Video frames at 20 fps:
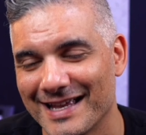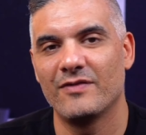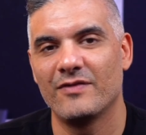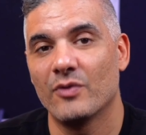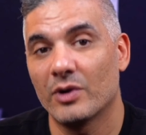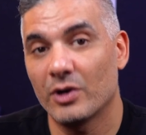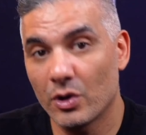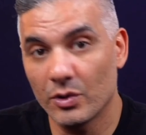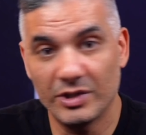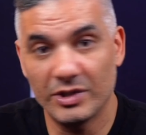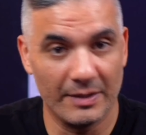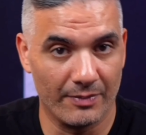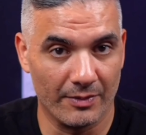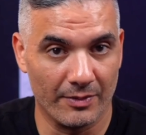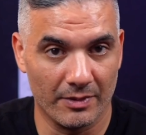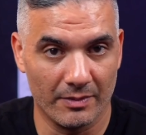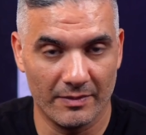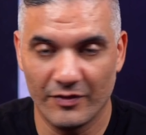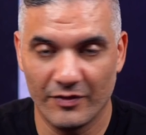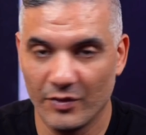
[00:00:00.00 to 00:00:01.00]
If you want to go
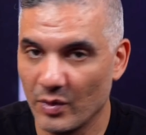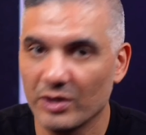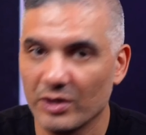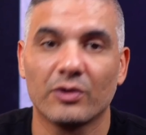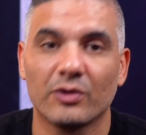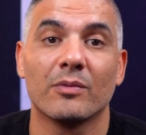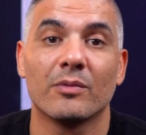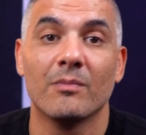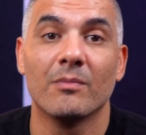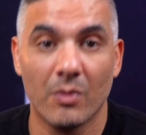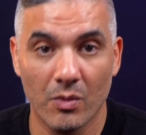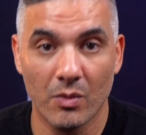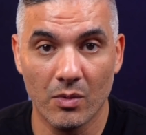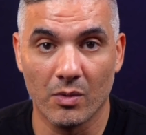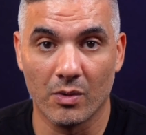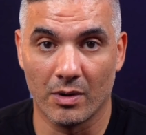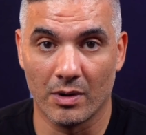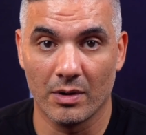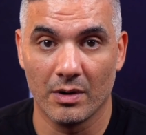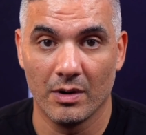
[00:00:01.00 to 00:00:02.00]
deeper, if you want to learn
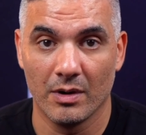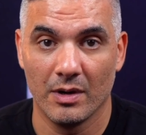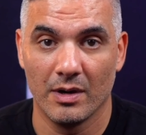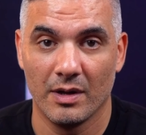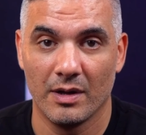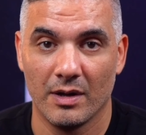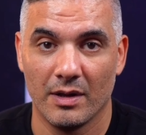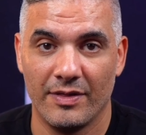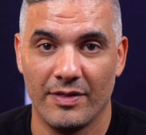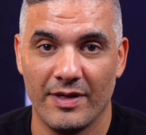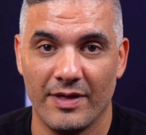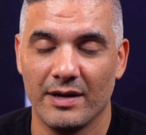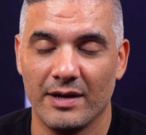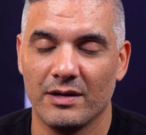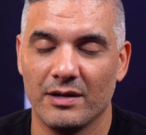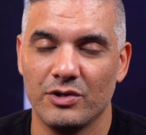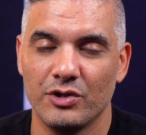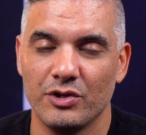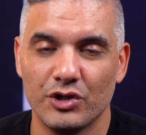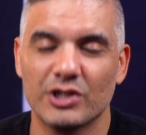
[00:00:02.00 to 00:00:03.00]
more,
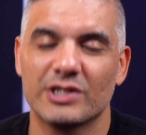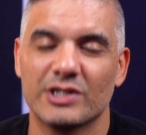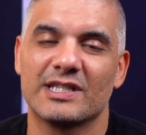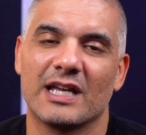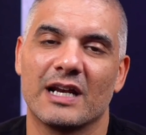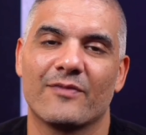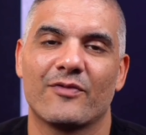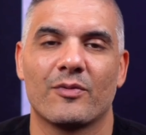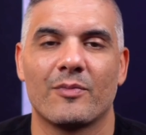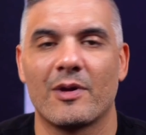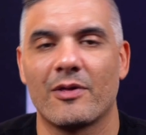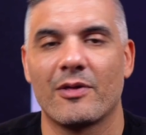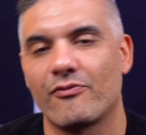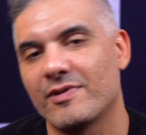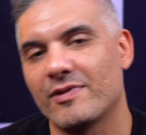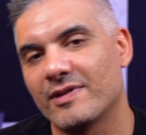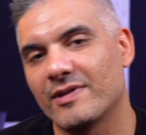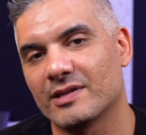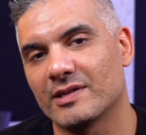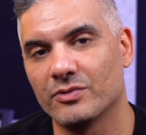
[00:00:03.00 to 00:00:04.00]
then you should sign up for my
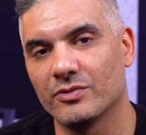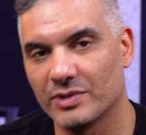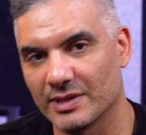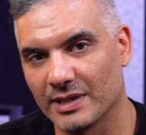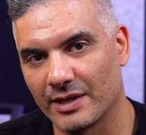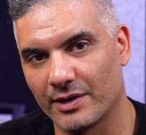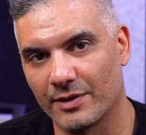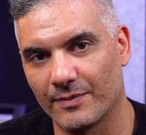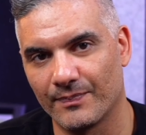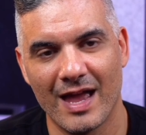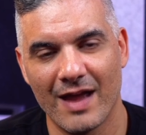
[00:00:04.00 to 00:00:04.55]
3 Things newsletter.